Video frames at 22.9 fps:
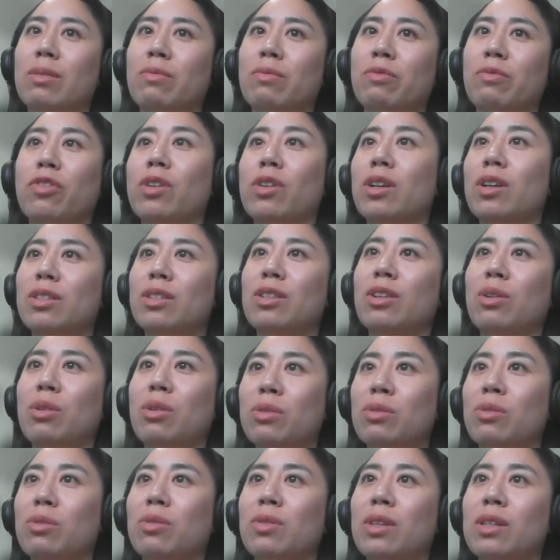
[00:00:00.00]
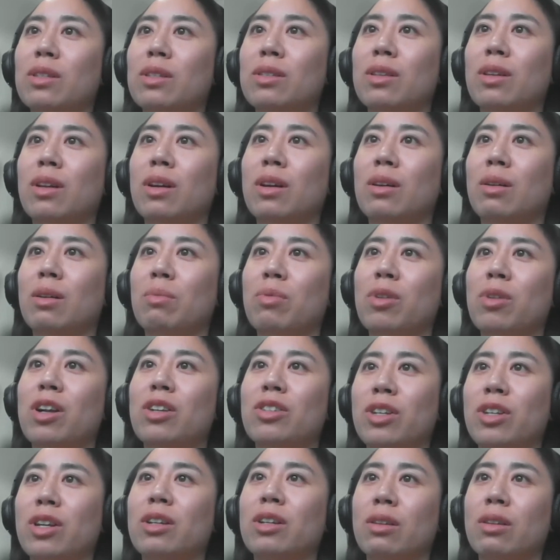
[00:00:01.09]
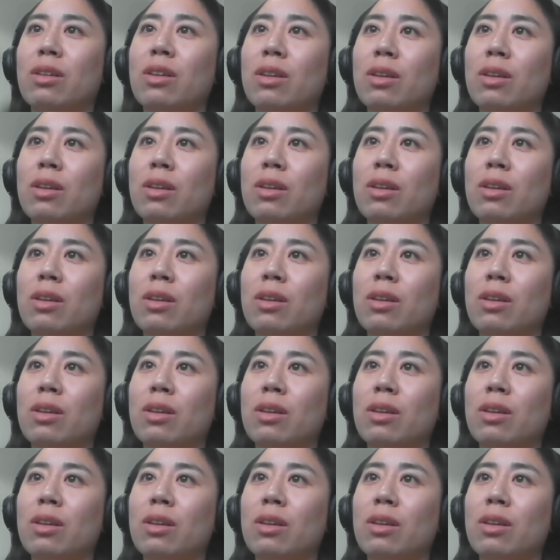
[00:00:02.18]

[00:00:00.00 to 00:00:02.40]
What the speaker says: for us to go through this project.